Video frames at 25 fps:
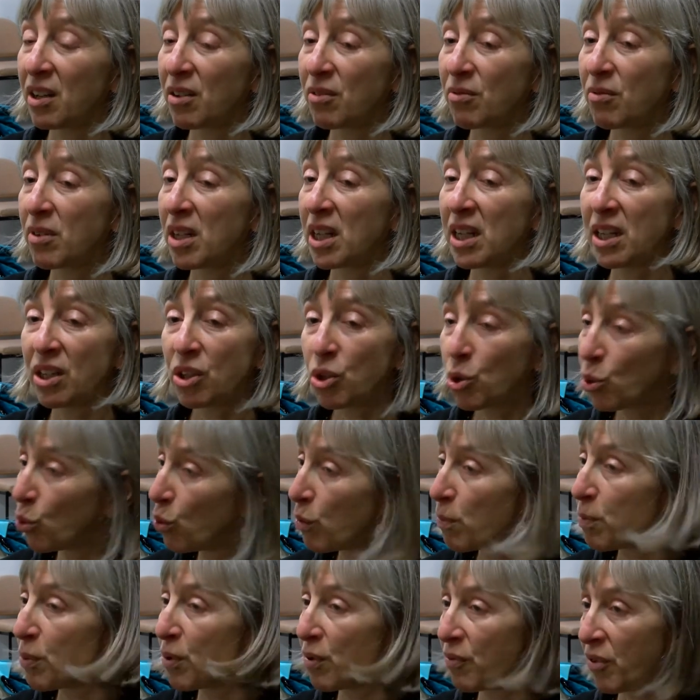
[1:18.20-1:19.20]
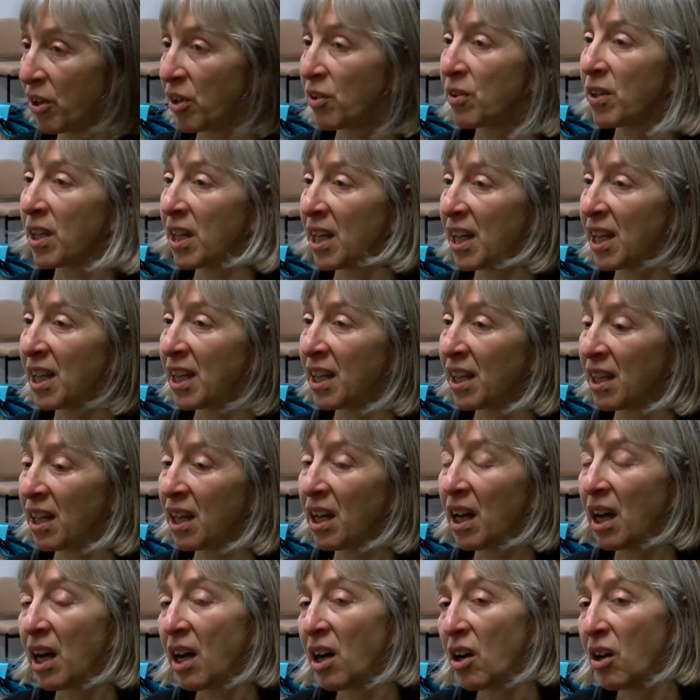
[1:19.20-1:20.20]
really thought-provoking.
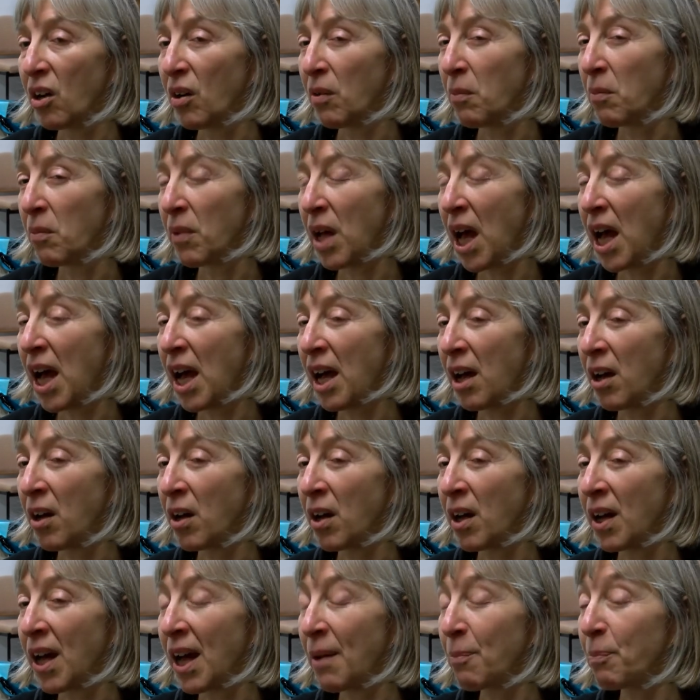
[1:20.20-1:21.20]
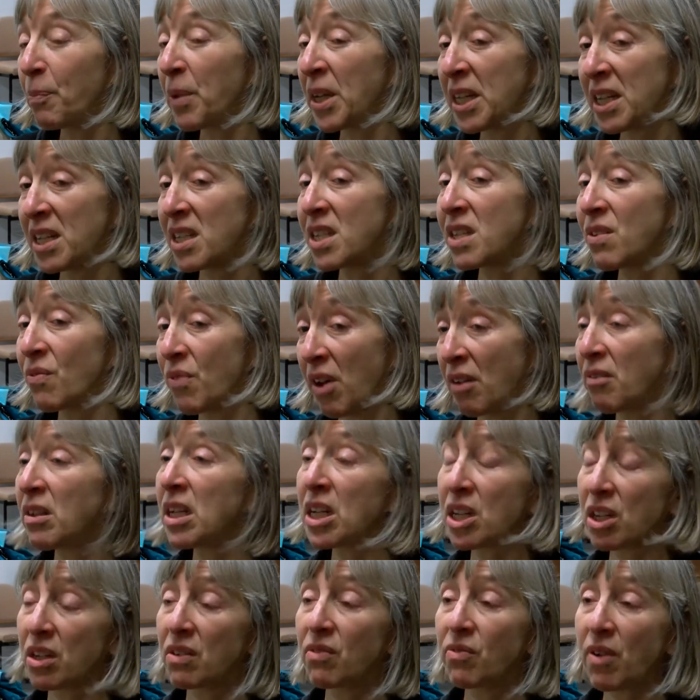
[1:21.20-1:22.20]
But it's a very,
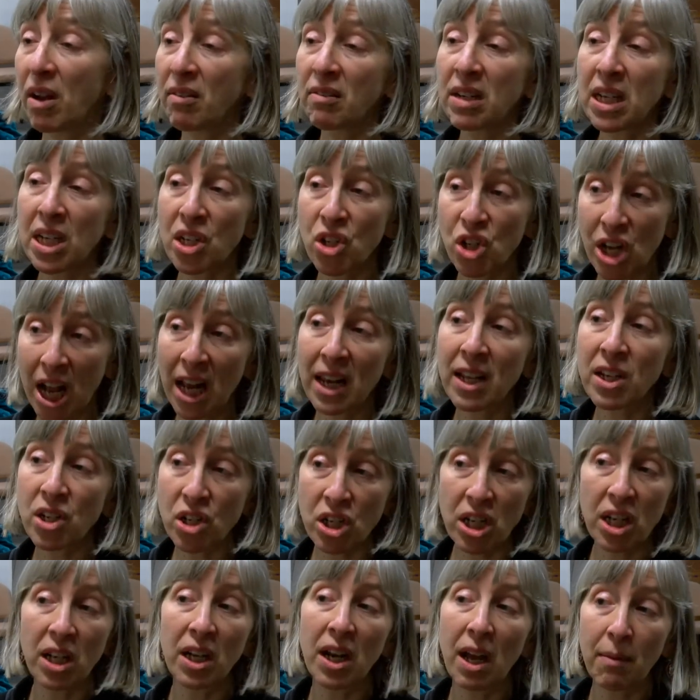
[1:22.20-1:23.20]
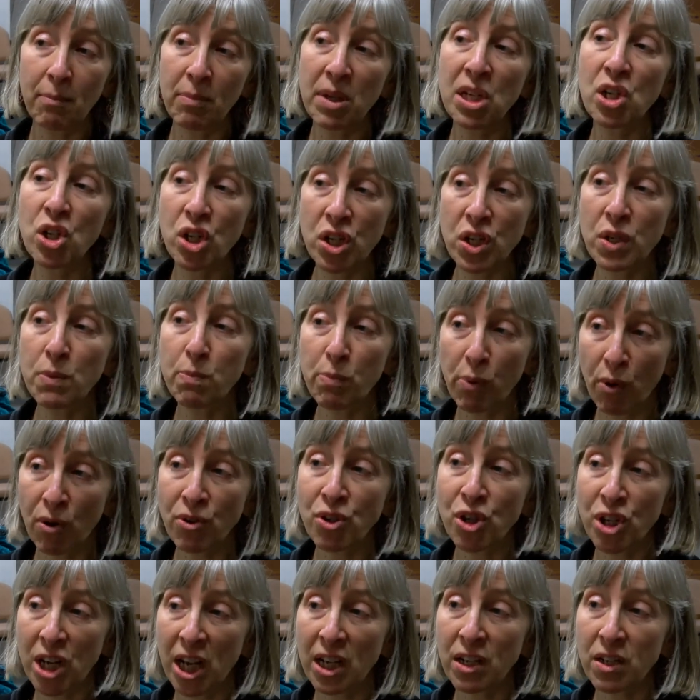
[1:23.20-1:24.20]
very challenging and ambitious
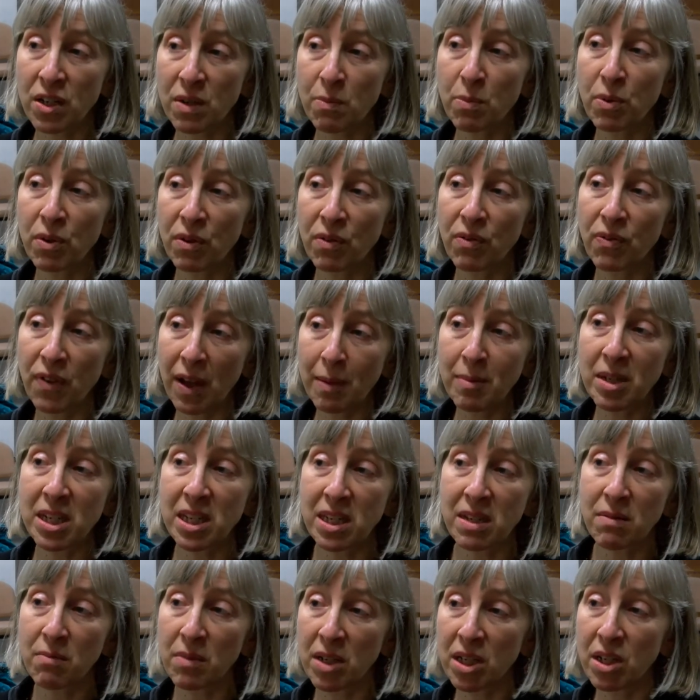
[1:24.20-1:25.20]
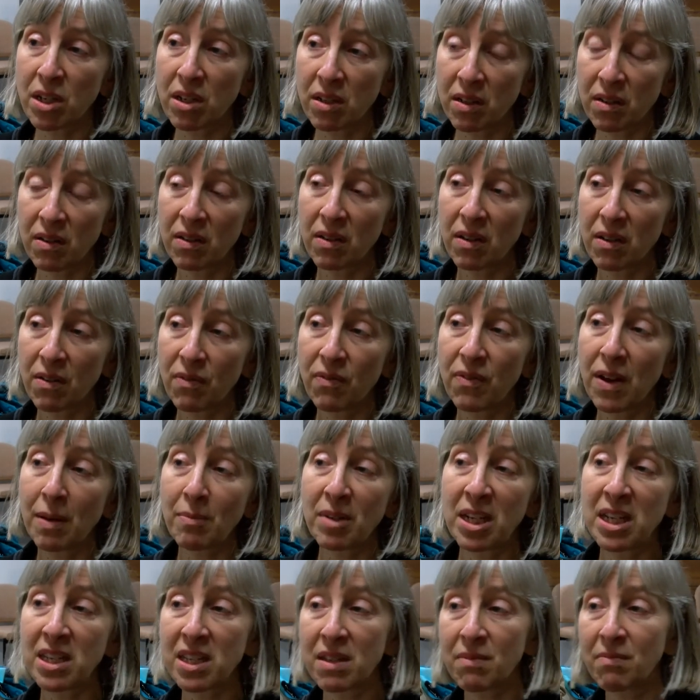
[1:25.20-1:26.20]
project to put feminism
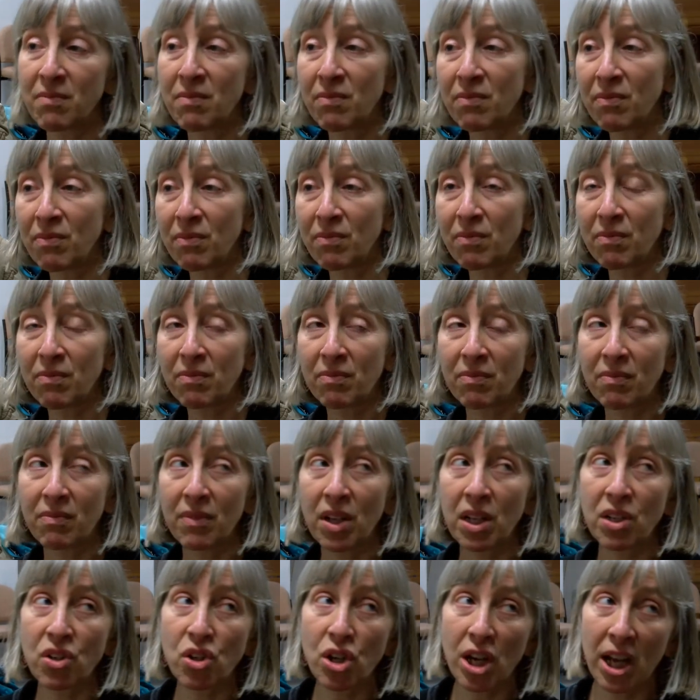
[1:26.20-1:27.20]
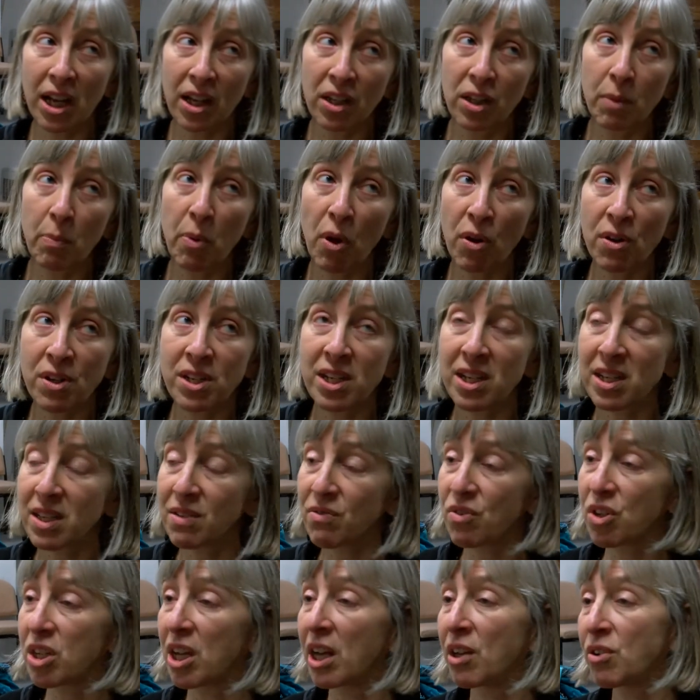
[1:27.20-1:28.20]
and the politics
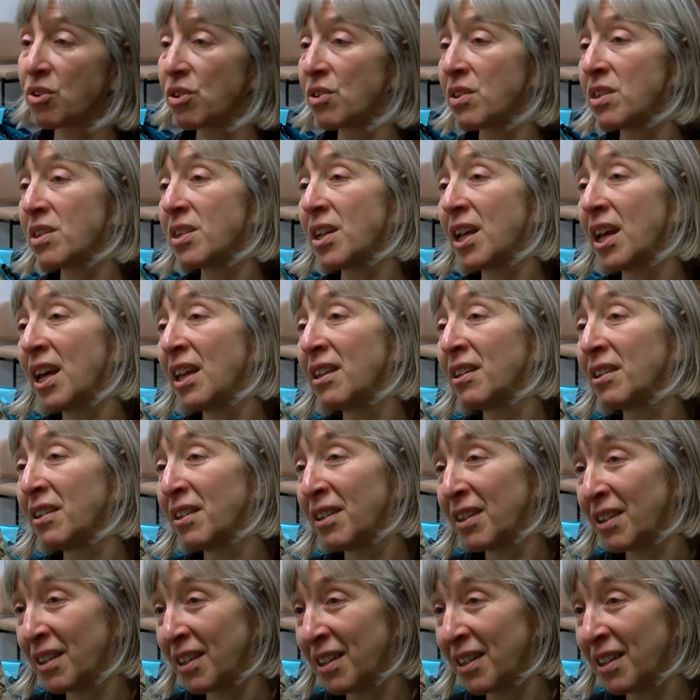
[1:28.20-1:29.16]
of childhood together.